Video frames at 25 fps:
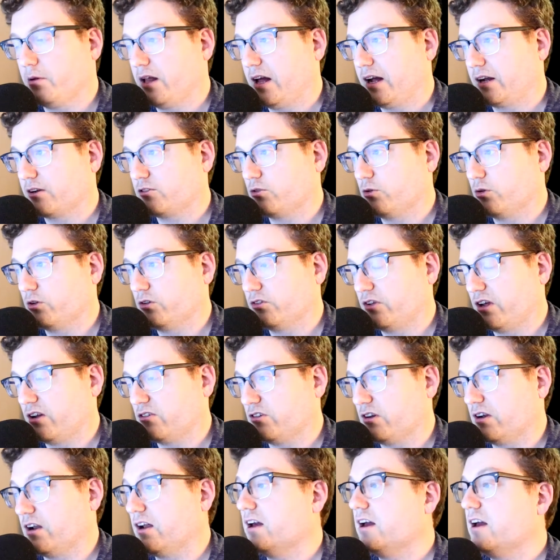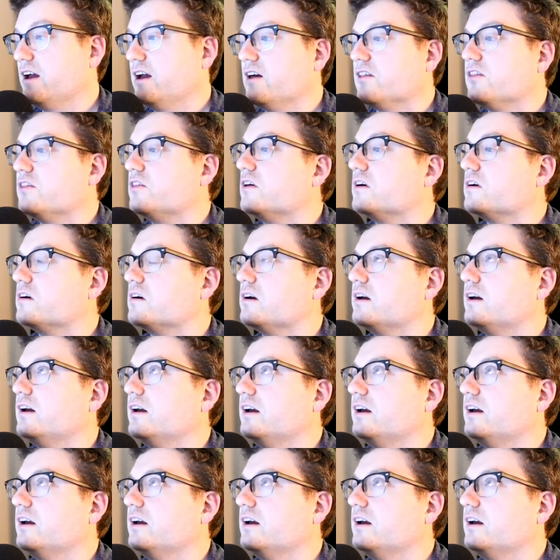actualization. The